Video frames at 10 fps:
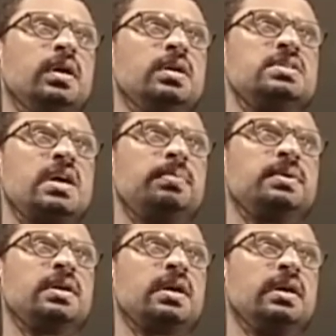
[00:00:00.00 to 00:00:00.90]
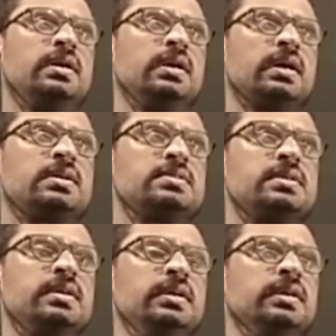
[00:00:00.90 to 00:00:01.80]
3rd chapter current
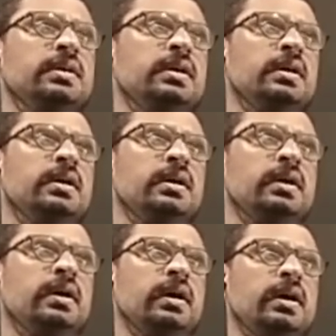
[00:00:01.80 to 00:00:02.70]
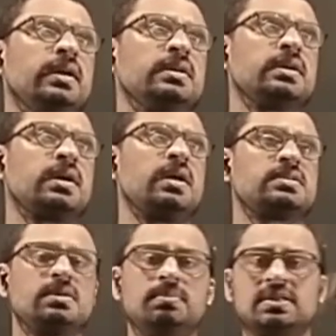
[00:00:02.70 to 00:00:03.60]
electricity and
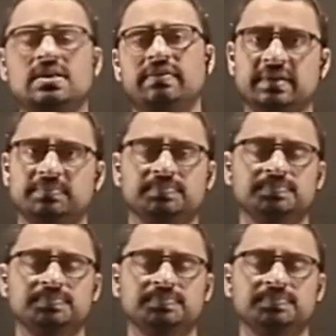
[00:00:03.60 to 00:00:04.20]
class number 7.